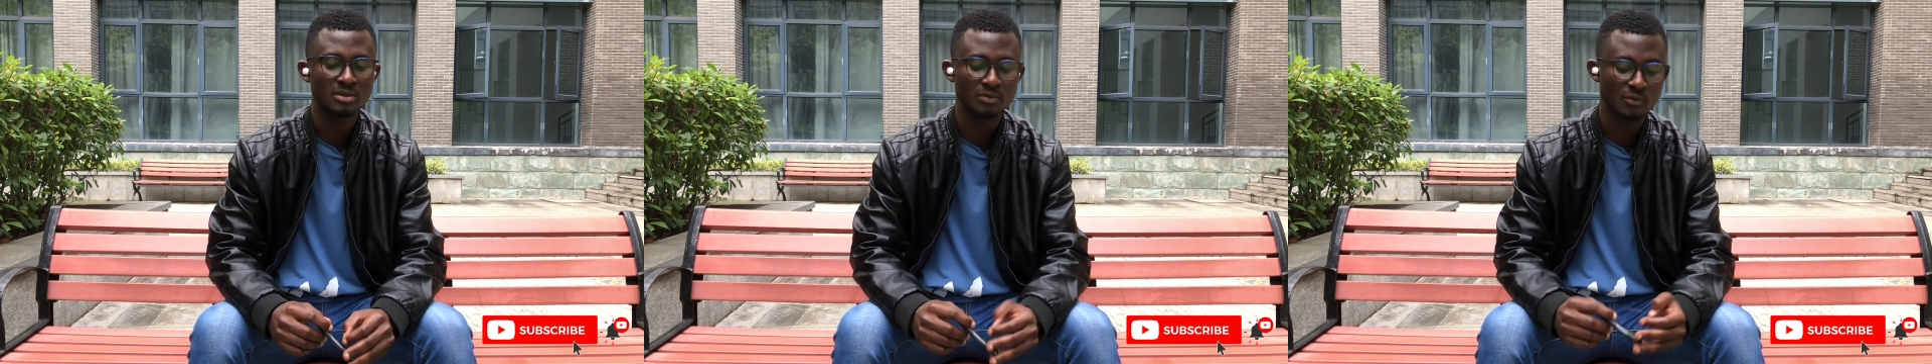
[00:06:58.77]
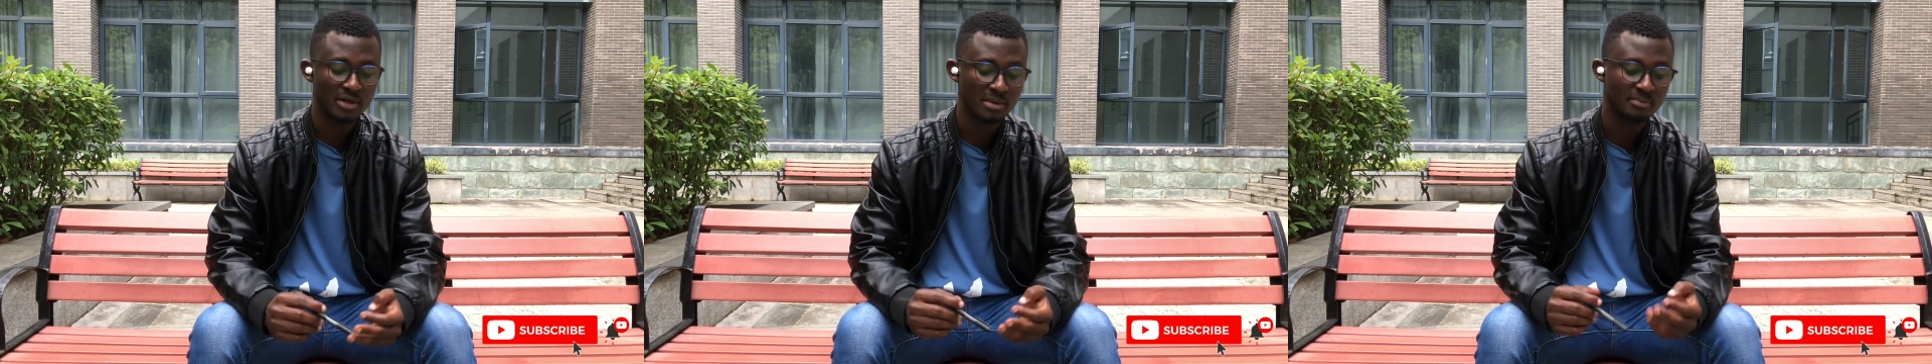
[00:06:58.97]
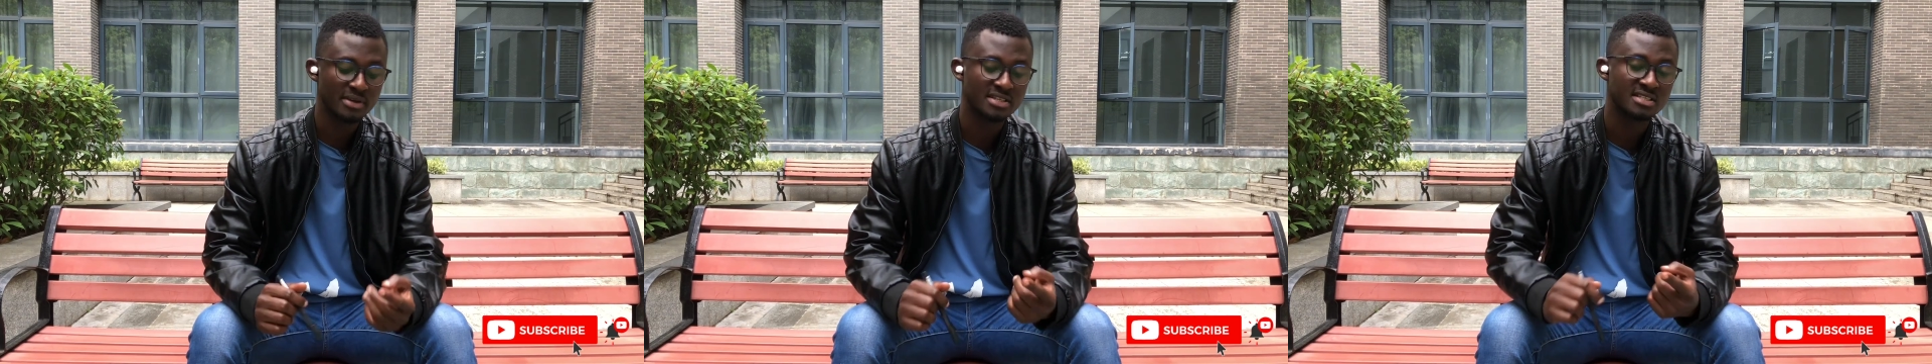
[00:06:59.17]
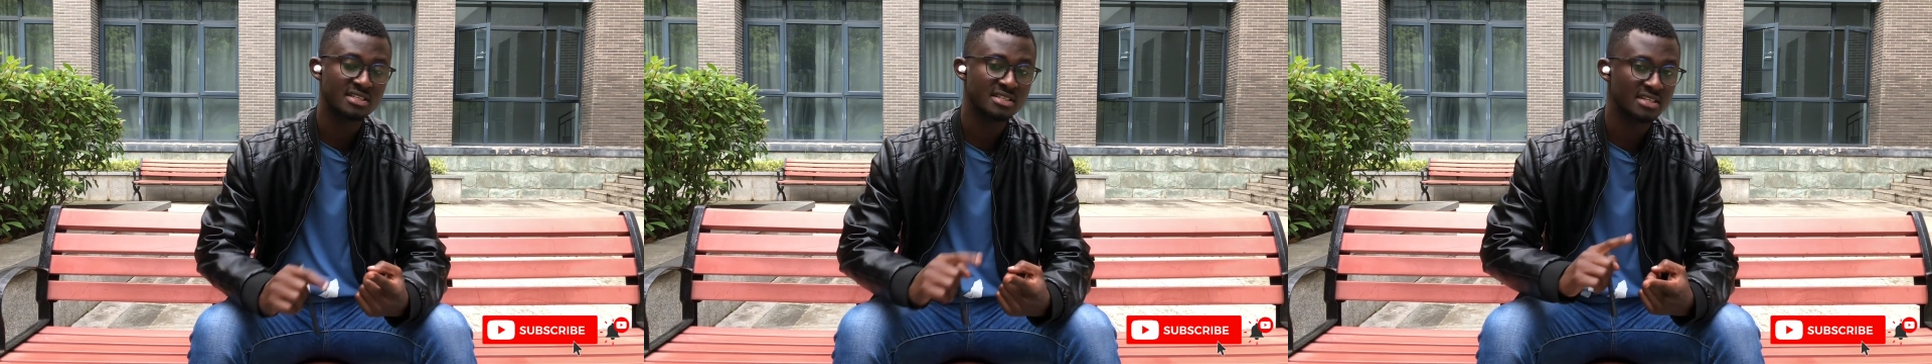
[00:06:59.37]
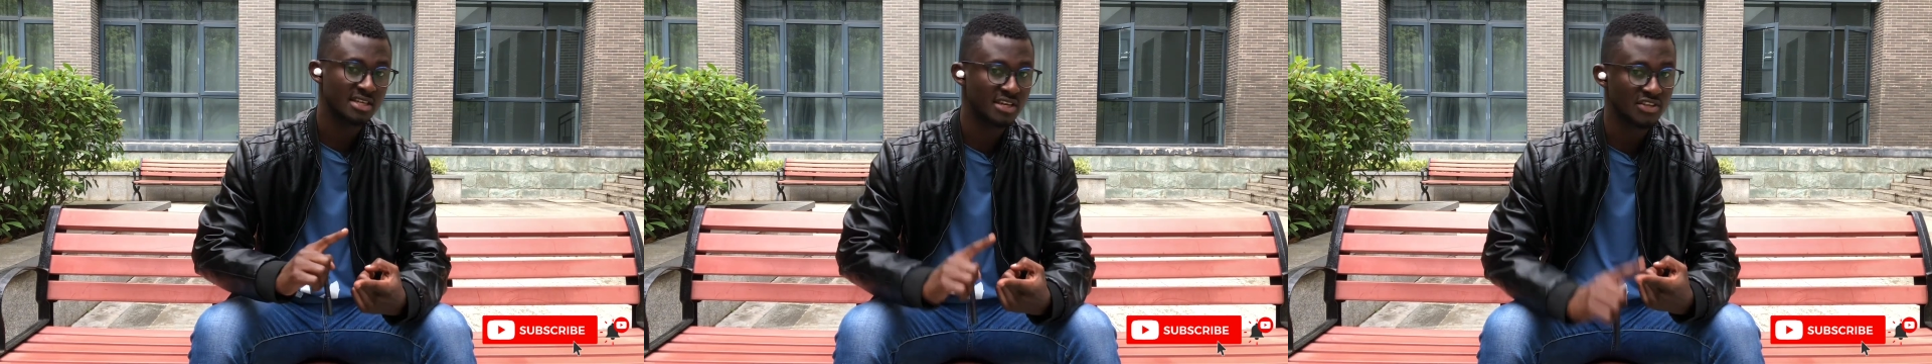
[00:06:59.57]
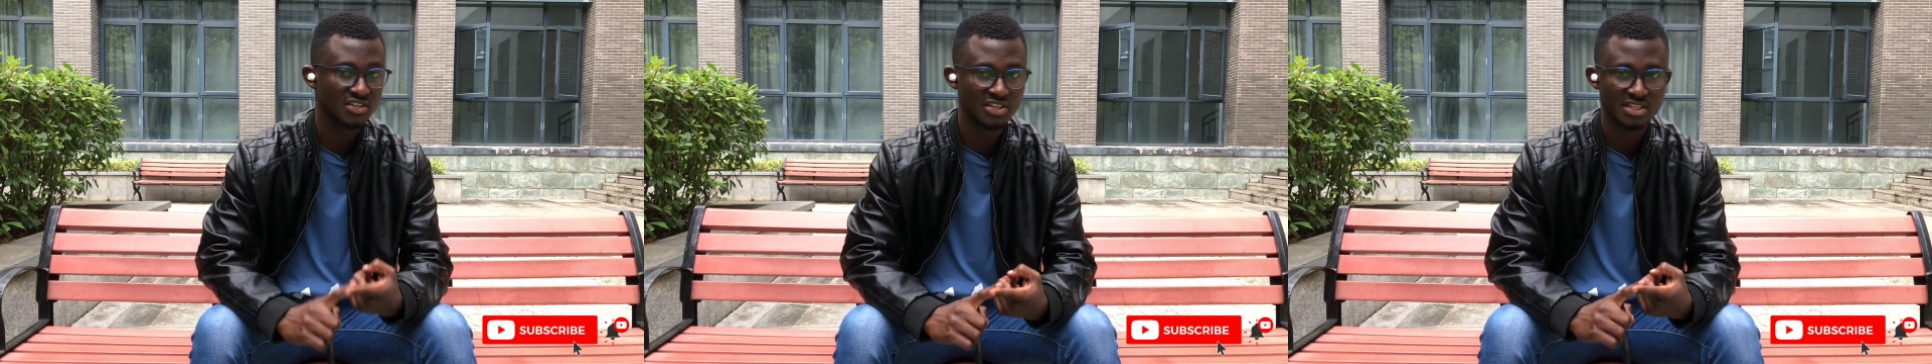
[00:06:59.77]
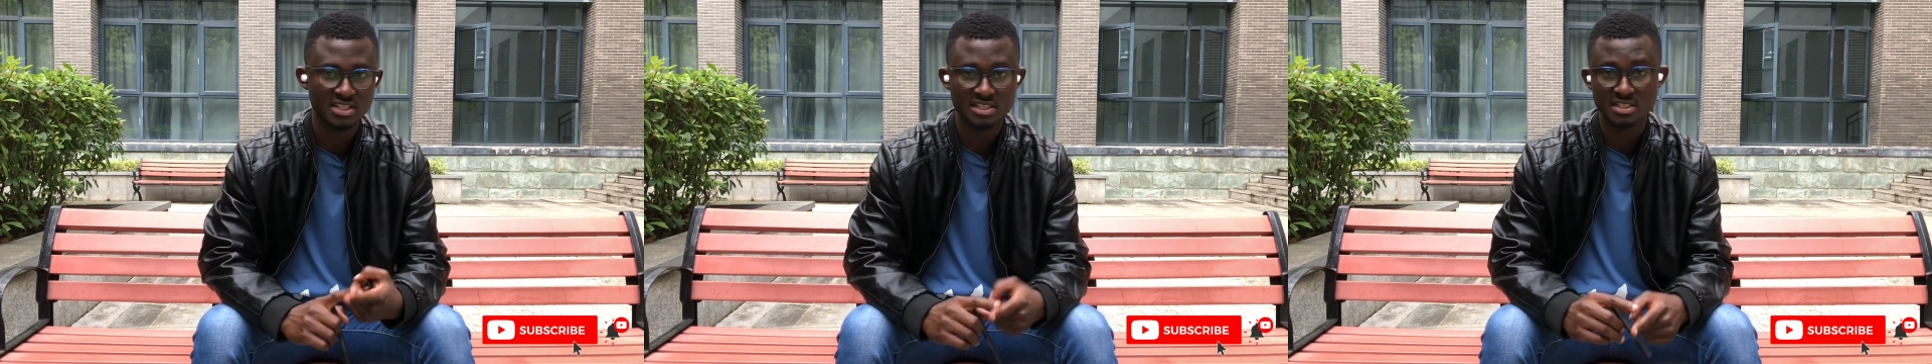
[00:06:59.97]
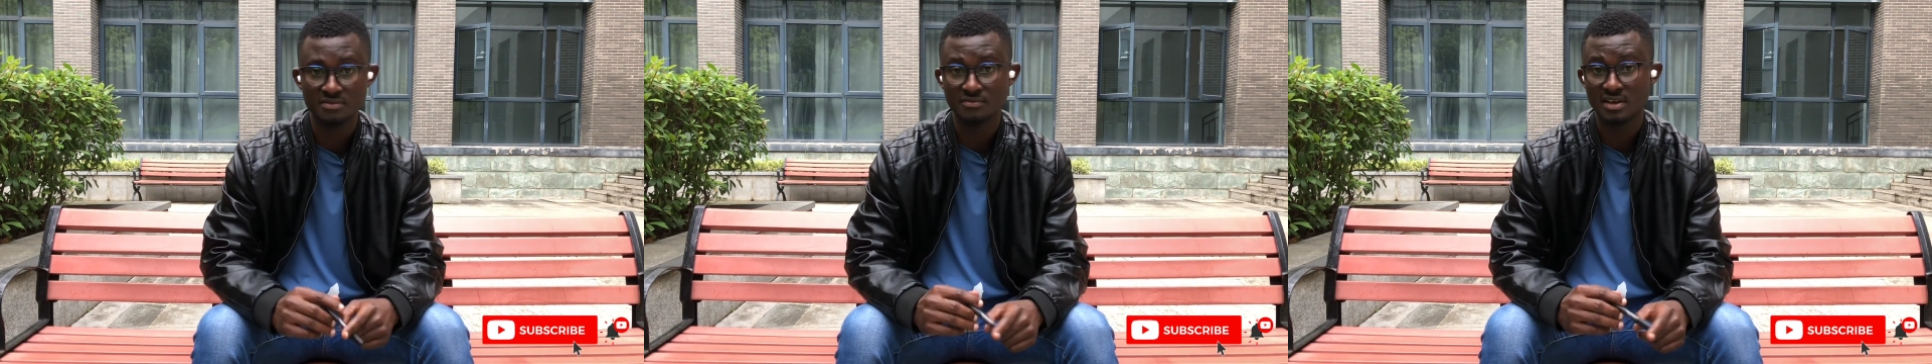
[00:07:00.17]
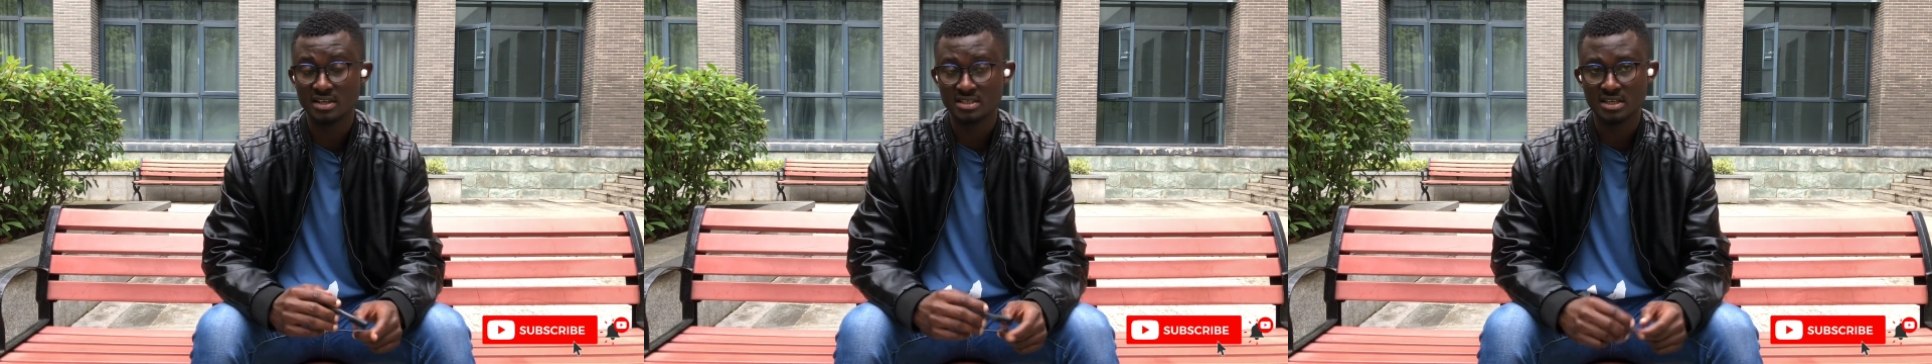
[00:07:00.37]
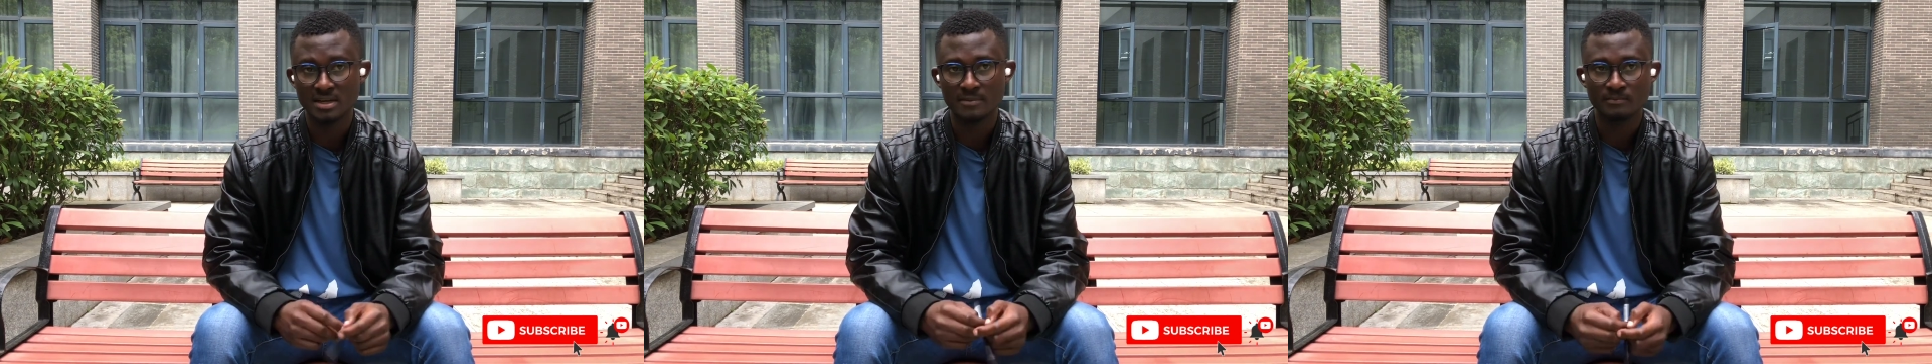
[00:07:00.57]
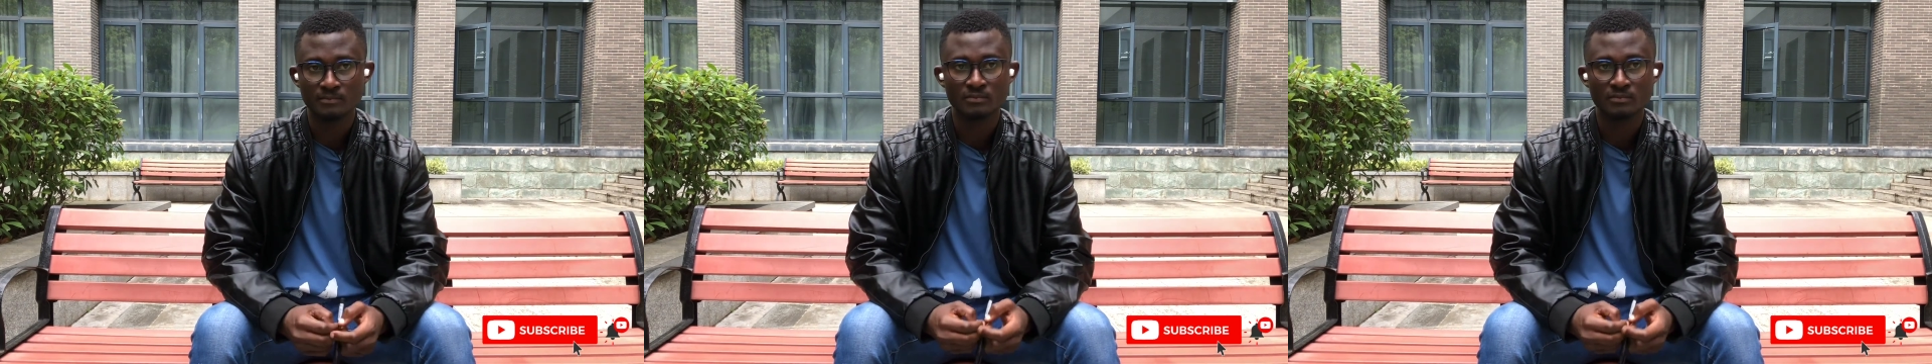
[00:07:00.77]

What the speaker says: When the person is aged is a factor,